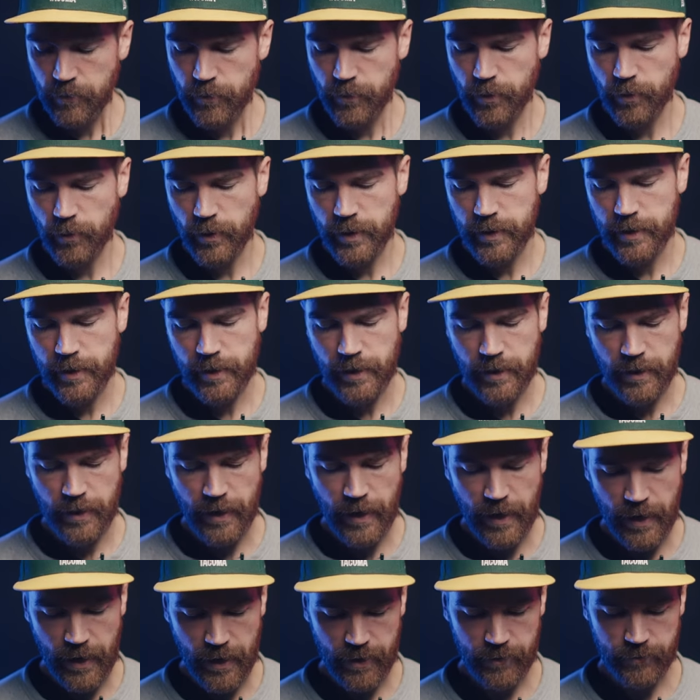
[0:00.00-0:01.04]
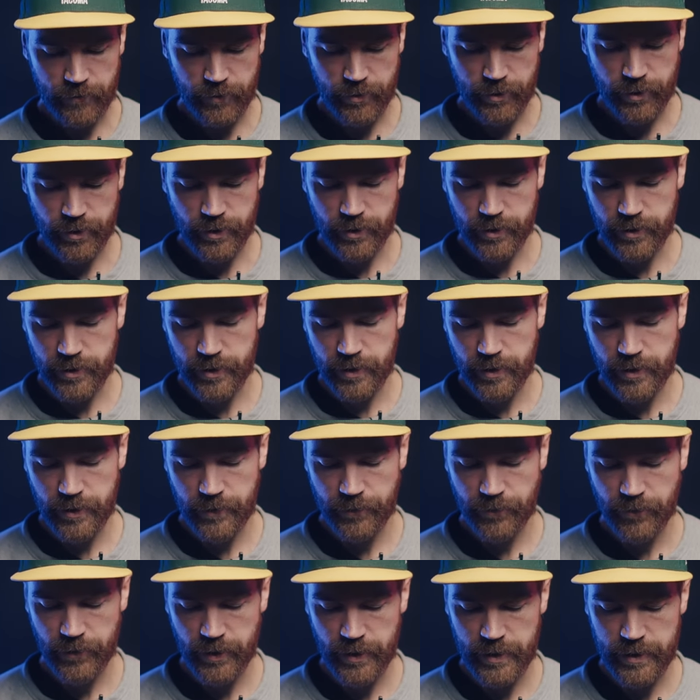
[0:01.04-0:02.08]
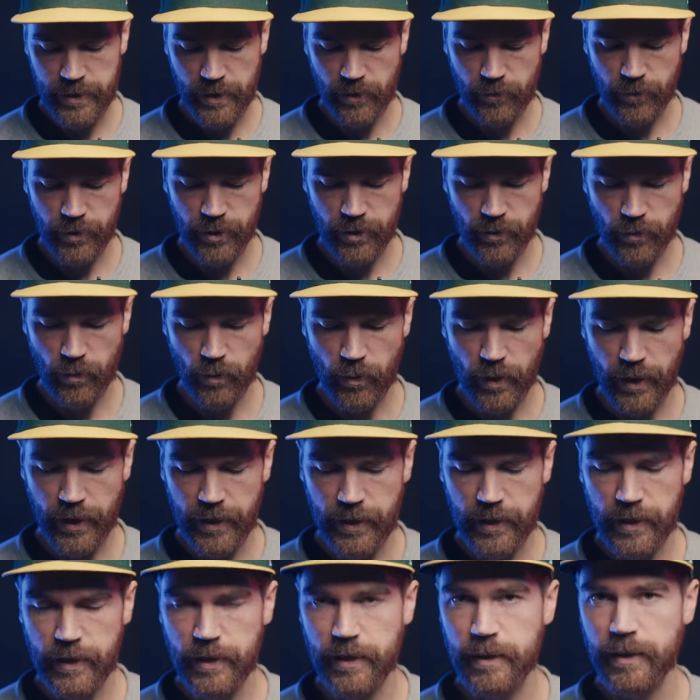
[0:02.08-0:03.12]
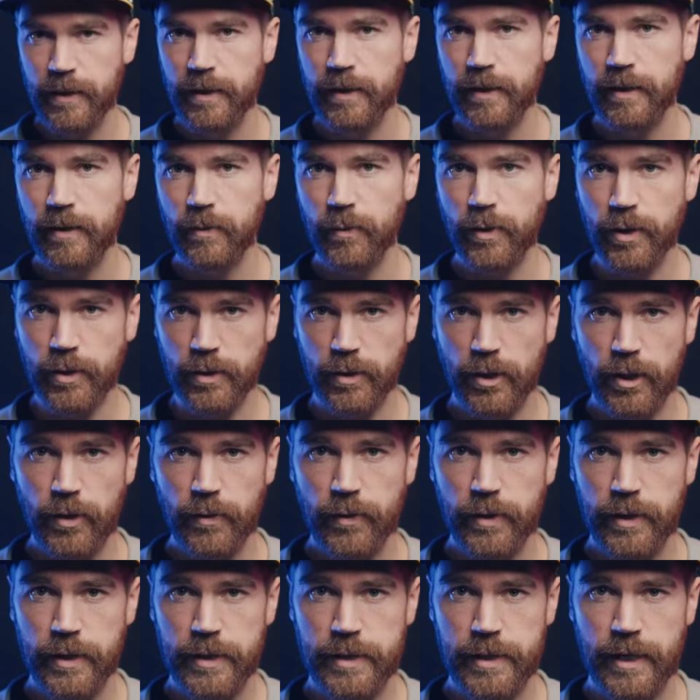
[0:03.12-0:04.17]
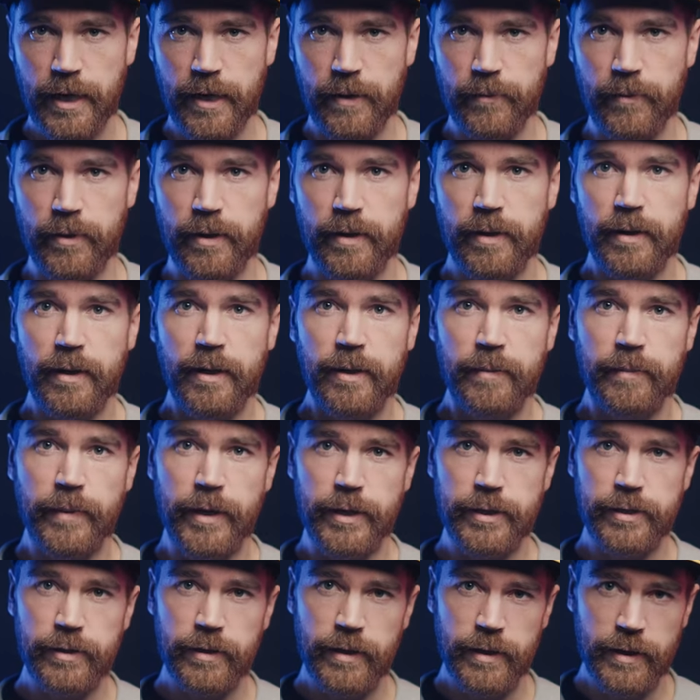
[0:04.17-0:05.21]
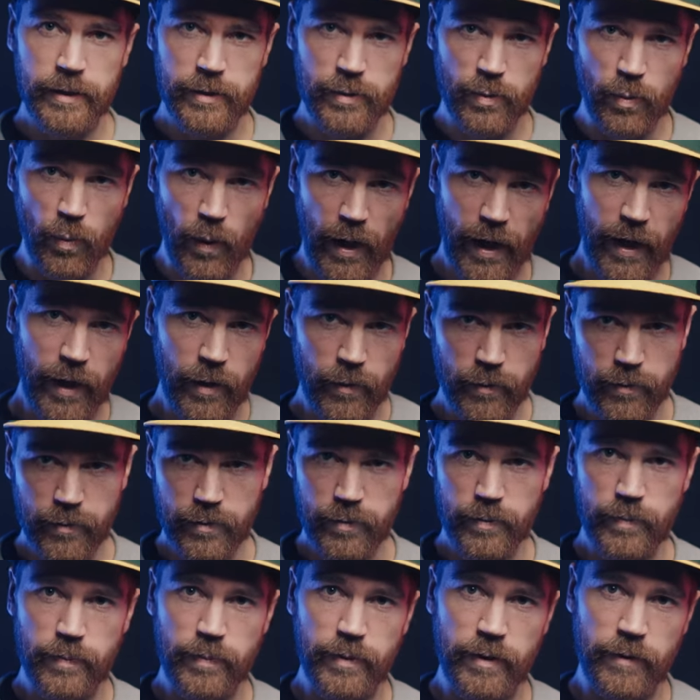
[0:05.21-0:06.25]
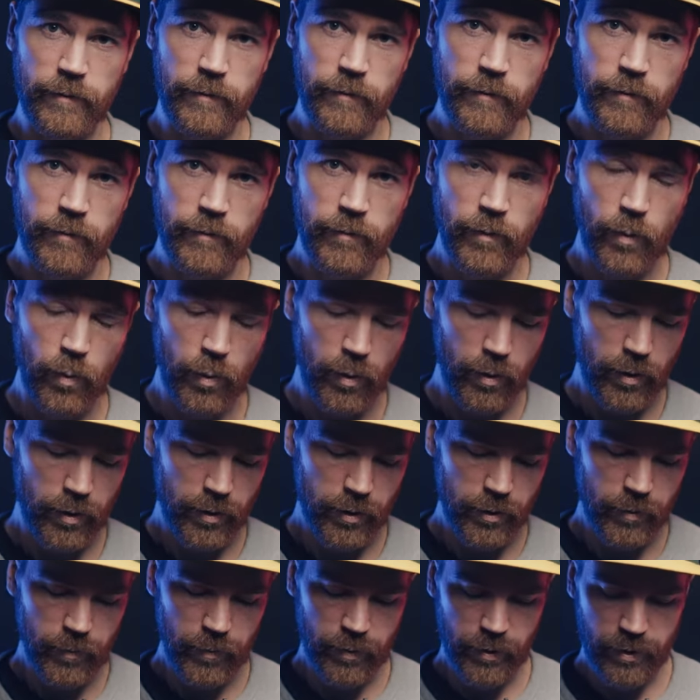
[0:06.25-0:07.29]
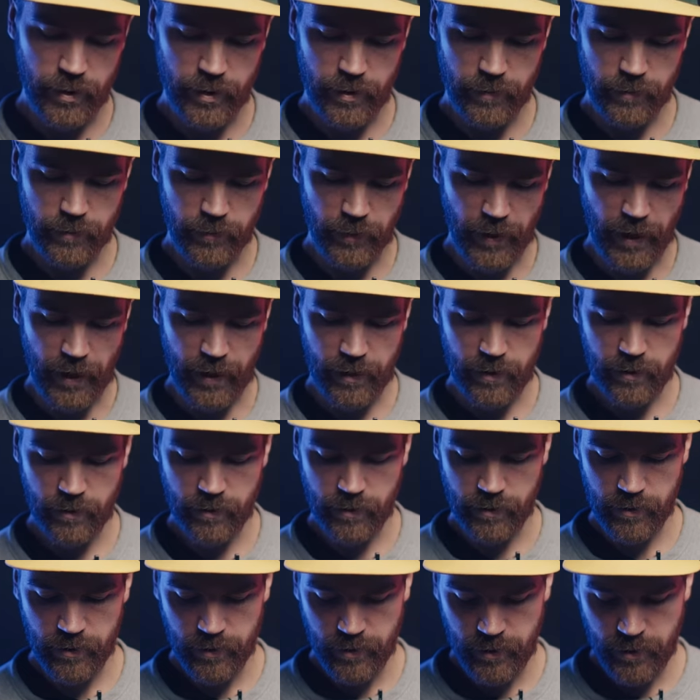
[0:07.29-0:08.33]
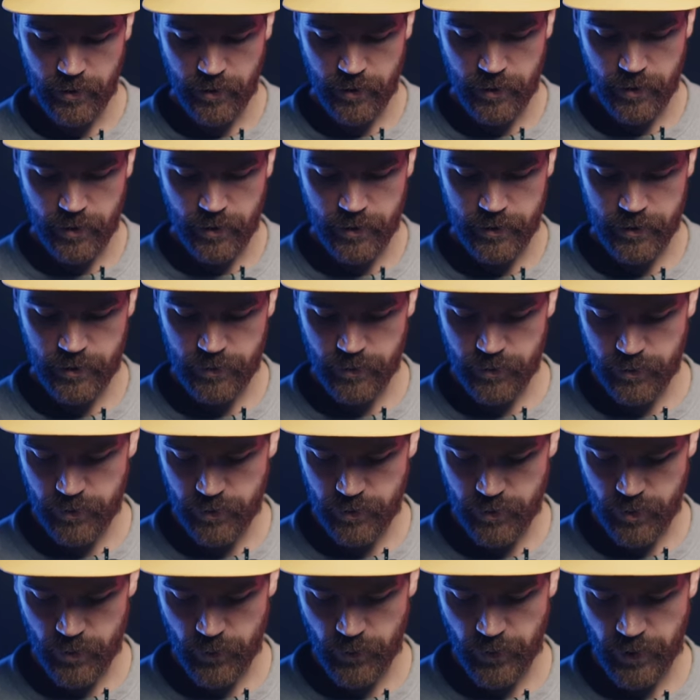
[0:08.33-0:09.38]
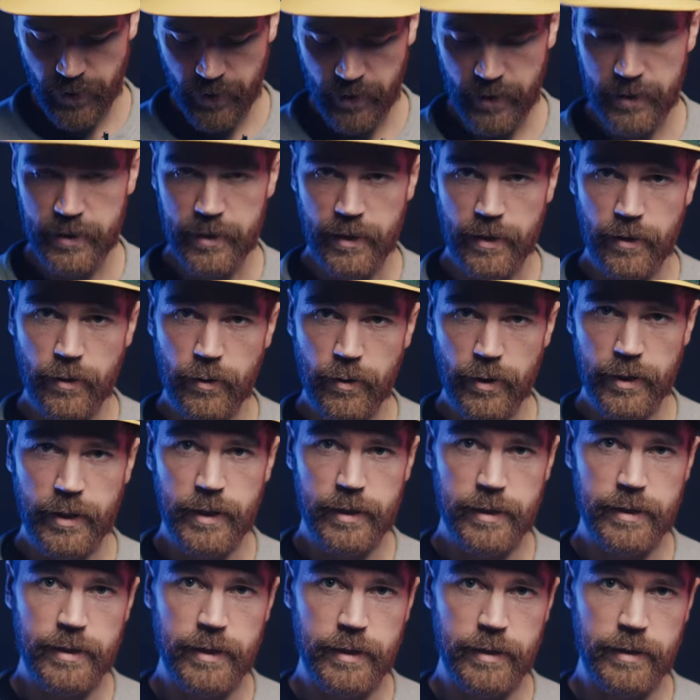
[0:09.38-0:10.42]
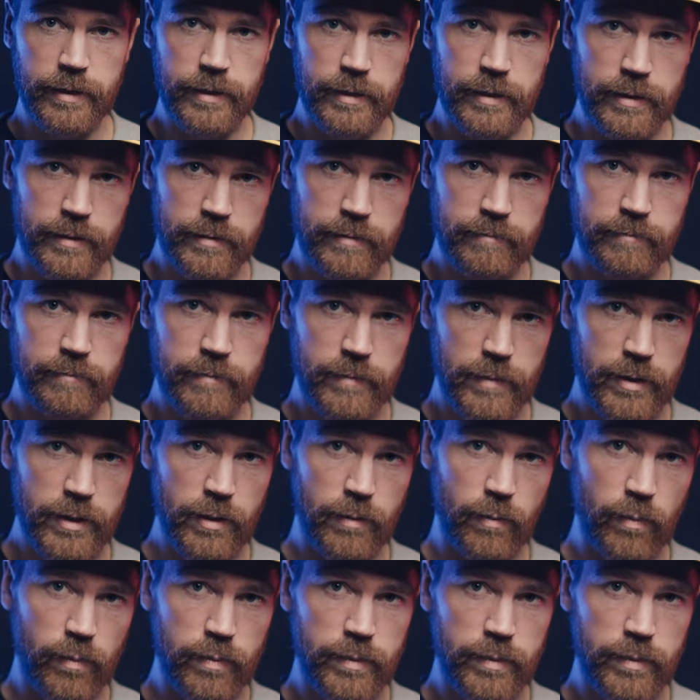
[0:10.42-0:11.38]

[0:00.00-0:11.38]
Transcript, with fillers: But one thing I have learned is that when you're winding, when you're loading this camera, make sure that it's wound before you put the back on. Because you're, as you're spinning this thing, you get this thing to, to,